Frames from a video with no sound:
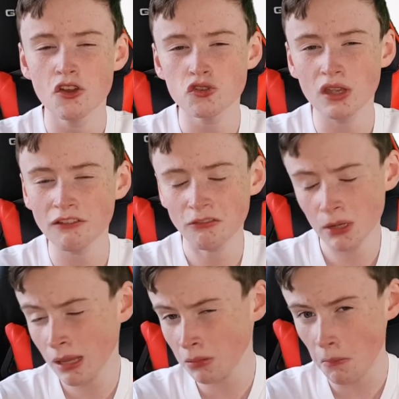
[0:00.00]
So yeah, if we
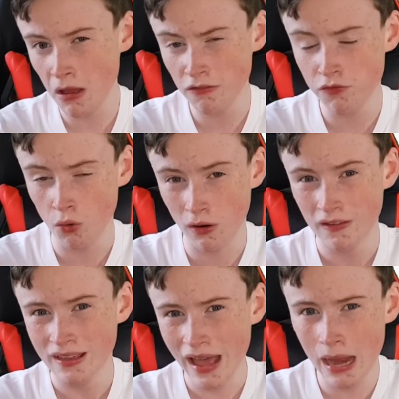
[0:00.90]
keep that back four,
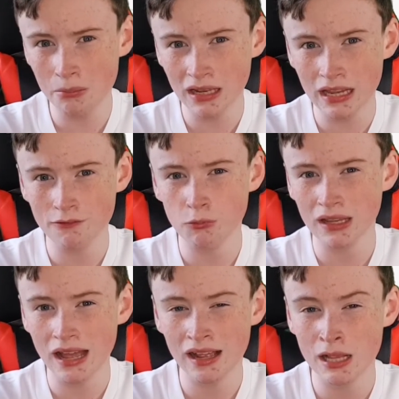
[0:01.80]
I believe we
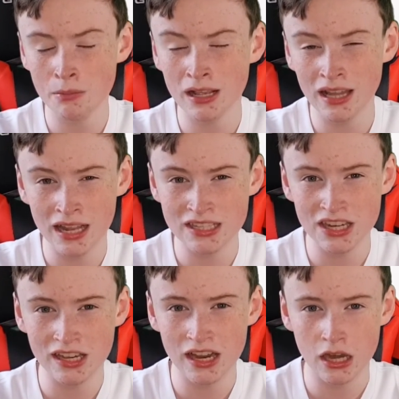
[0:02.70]
can keep a clean
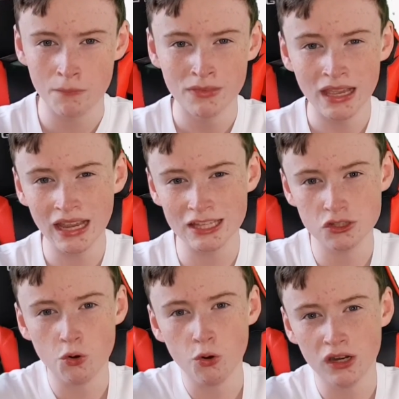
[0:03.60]
sheet here against
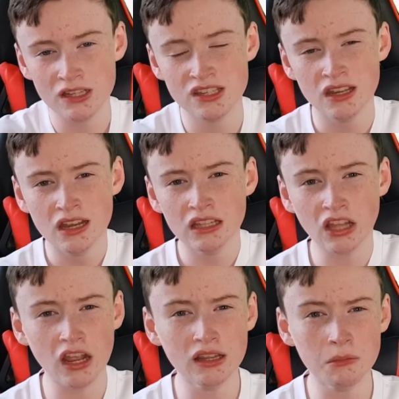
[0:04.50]
the Hornets.
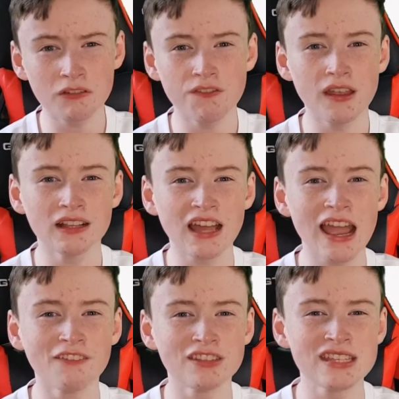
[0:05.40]
Now in the midfield, I
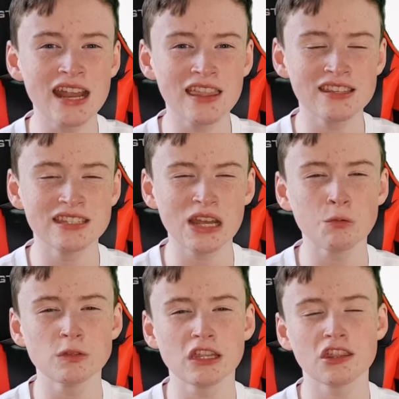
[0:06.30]
have decided to stick
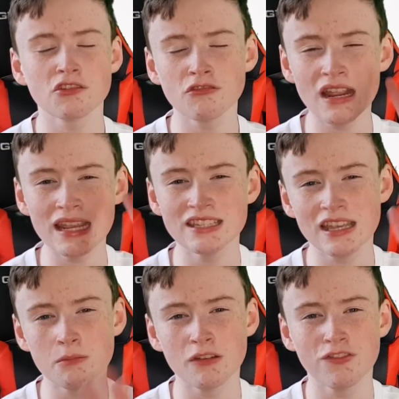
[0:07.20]
with the three
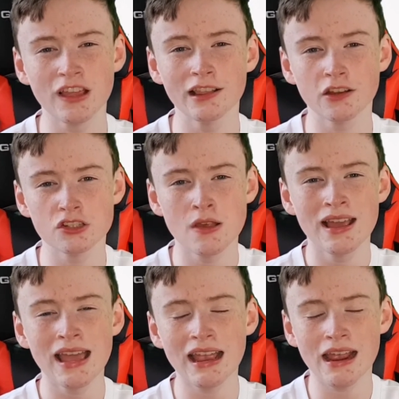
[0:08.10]
same midfielders
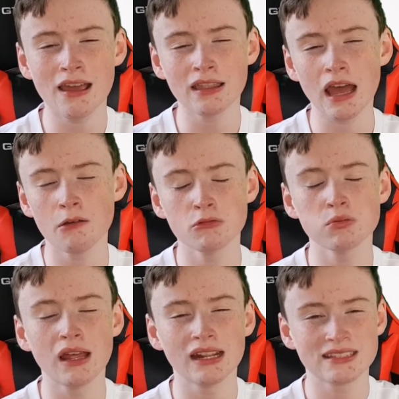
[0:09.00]
I, that was
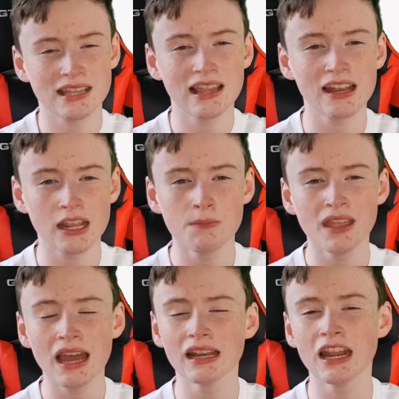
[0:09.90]
playing against Atleti.
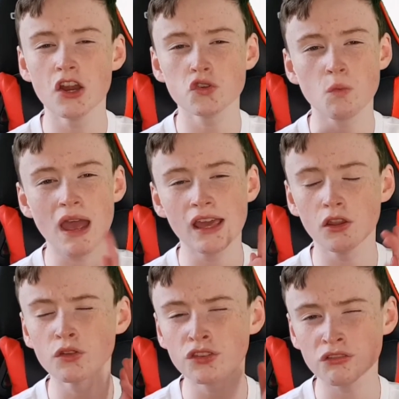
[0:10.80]
And here's why
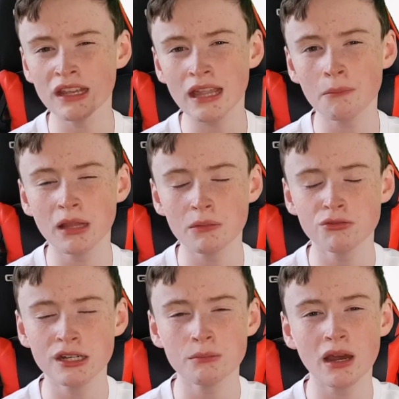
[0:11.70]
those three of them played
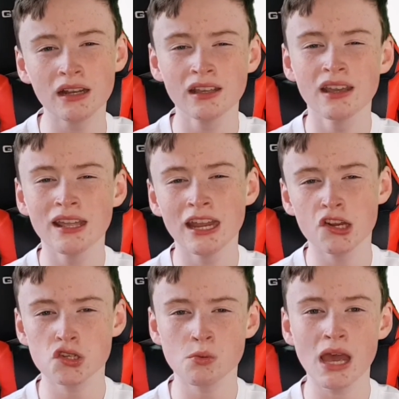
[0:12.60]
pretty bad.
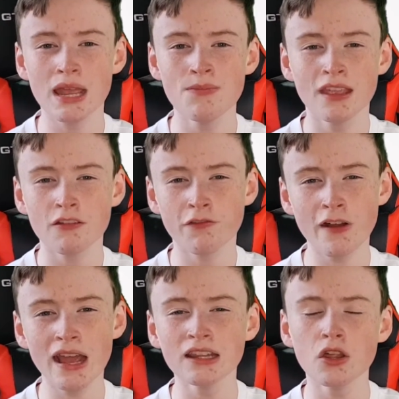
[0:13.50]
Here's why.
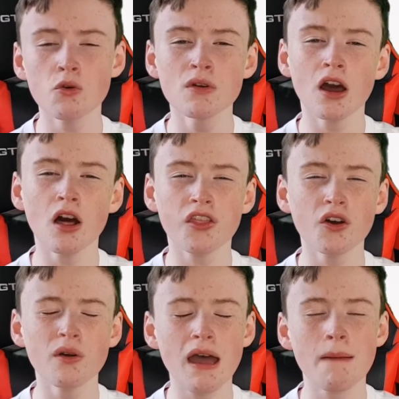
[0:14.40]
Fred though,
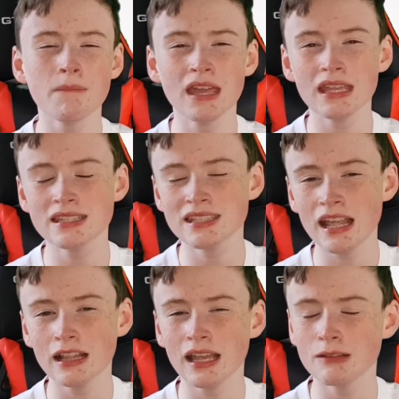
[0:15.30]
although um he
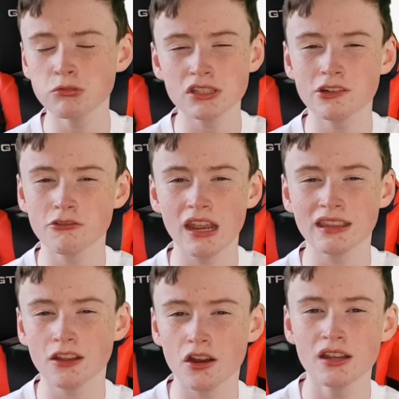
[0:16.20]
still he wasn't great
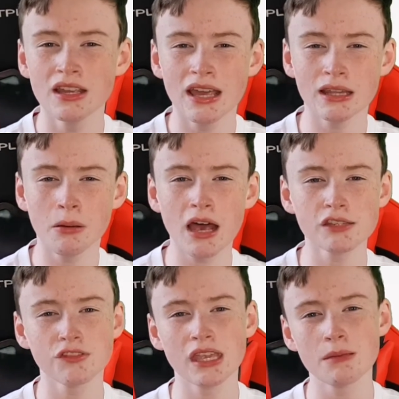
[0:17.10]
there in the past
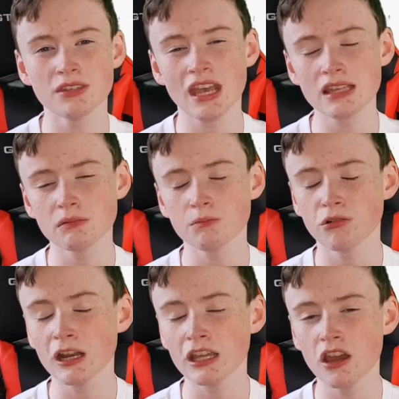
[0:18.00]
few games he has been
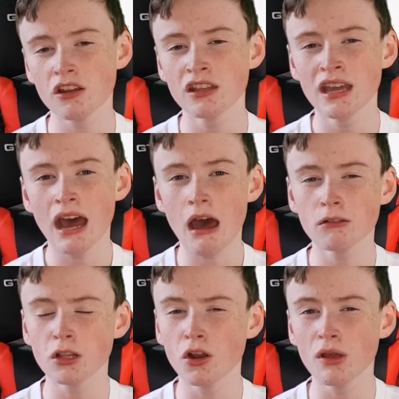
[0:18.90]
pretty good
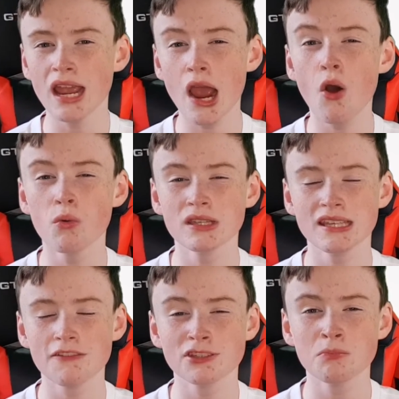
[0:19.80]
and you know he always
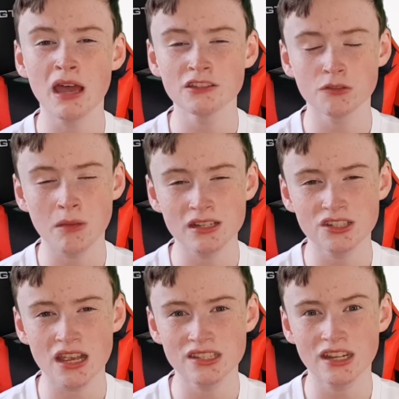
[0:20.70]
gives his best for
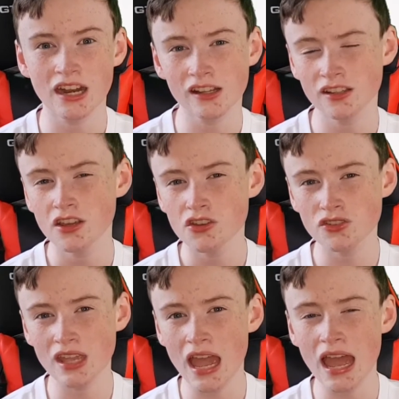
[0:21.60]
Manchester United.
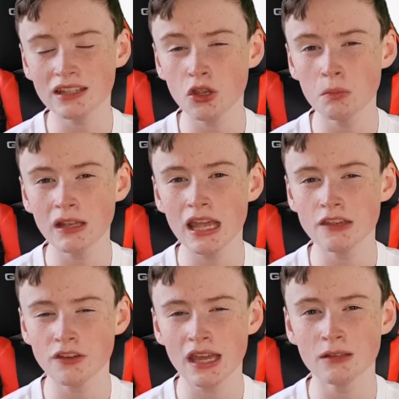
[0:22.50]
So yeah, I do
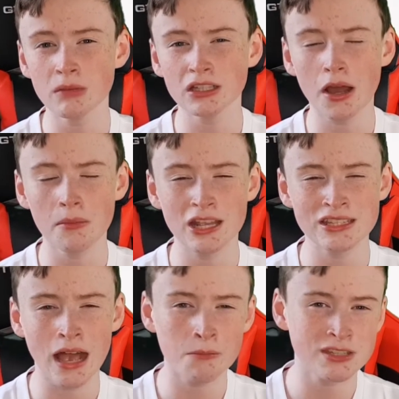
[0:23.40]
believe in McTominay's
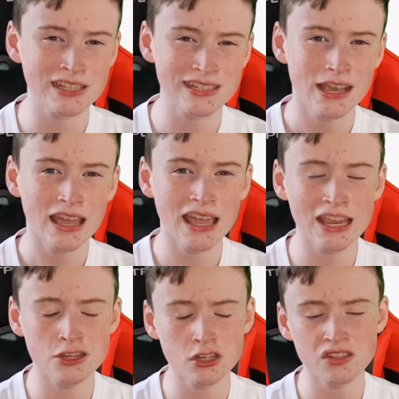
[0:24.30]
absence
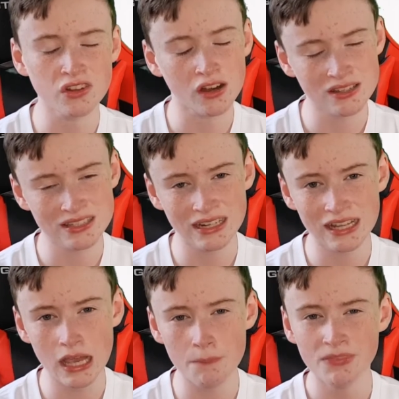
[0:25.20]
he should start at
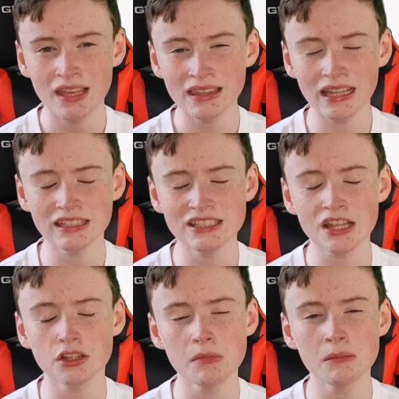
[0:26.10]
CDM. Then the
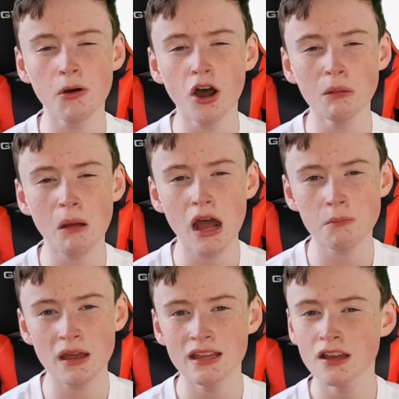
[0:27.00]
centre mid Paul
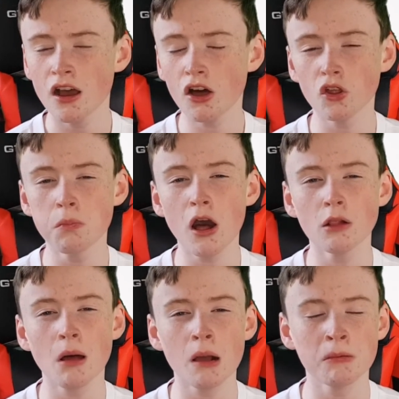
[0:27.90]
Pogba, although Paul
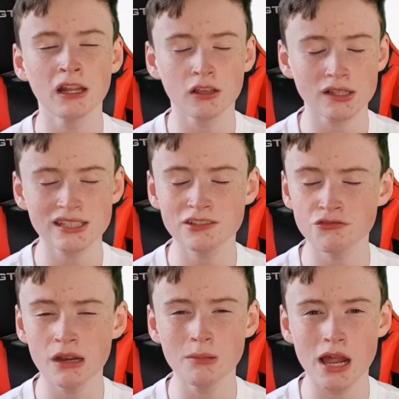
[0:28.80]
Pogba looked
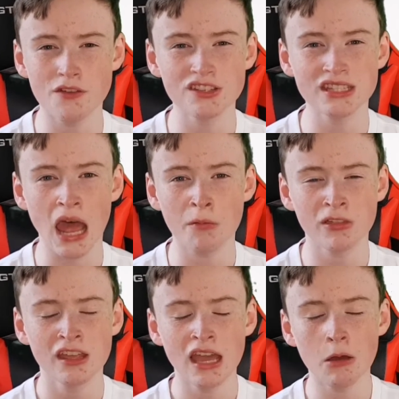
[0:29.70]
extremely out of his depth
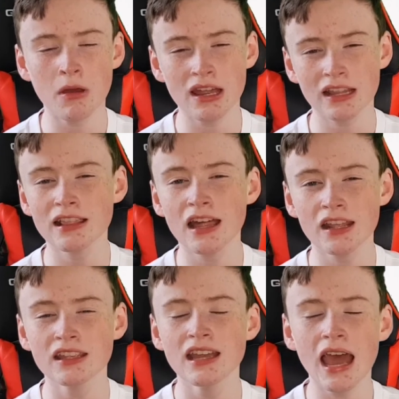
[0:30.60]
well,
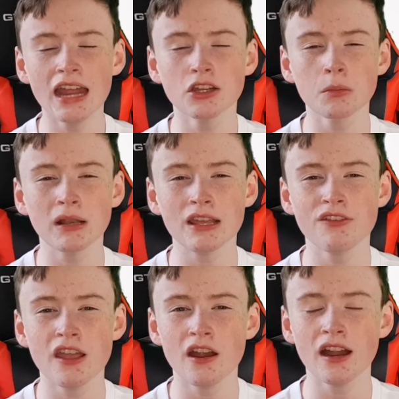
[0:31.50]
Athletic. I do believe
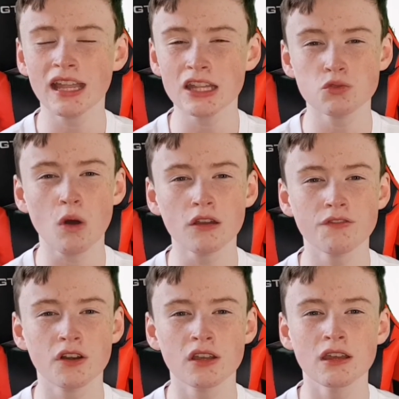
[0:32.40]
here against
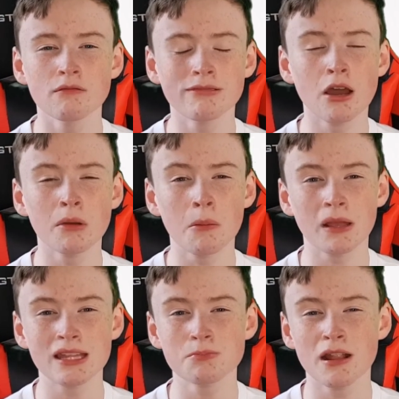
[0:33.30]
Watford, coming up
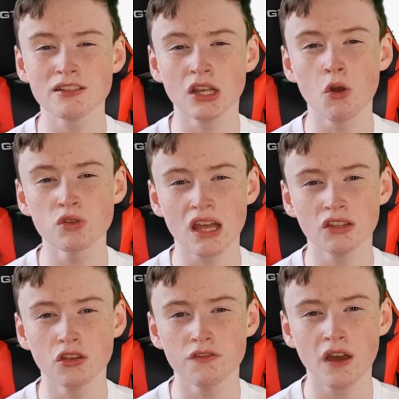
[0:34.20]
against players like Ozan
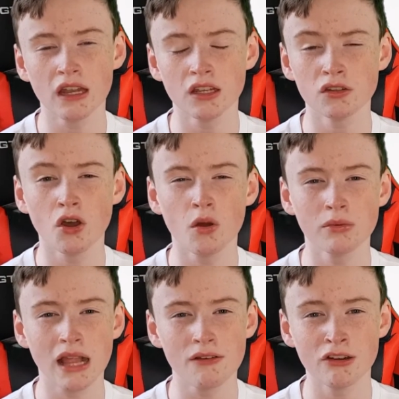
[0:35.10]
Tufan and Tom
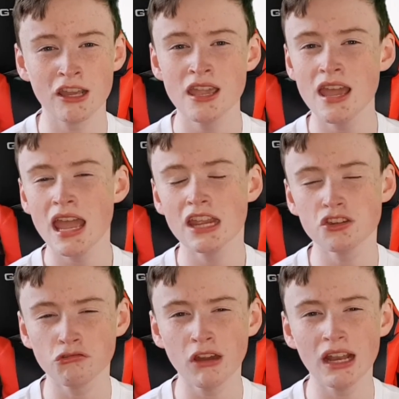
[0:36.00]
Cleverley, he
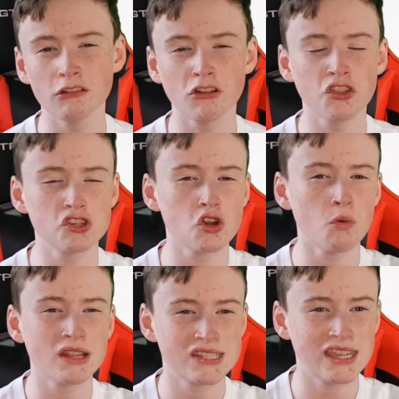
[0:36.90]
should really run the show
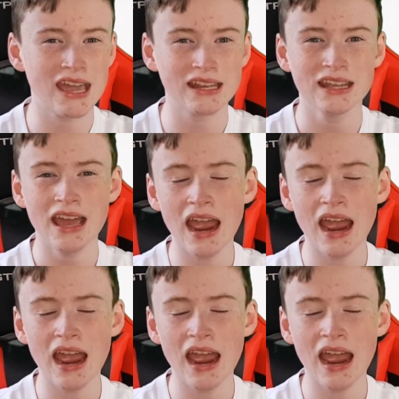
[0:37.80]
once again.